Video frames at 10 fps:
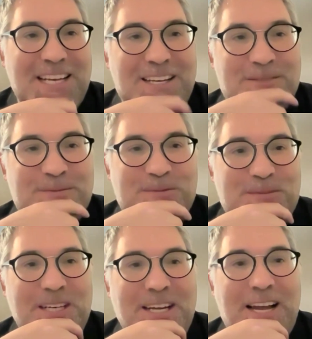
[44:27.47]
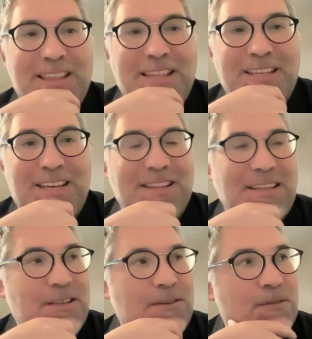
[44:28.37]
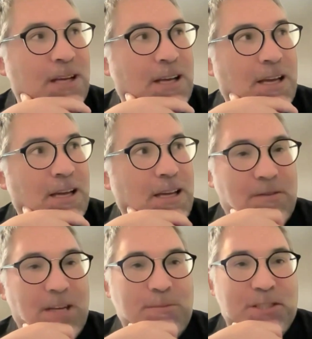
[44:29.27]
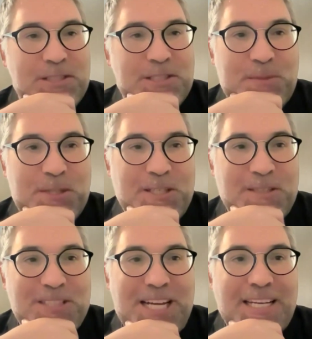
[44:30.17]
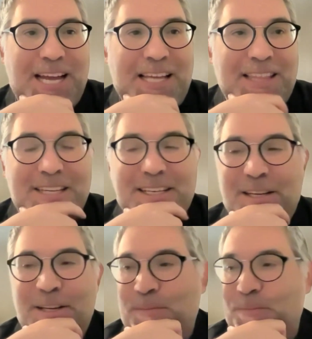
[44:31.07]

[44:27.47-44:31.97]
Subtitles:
Yeah, I think you've captured the spirit of it. I think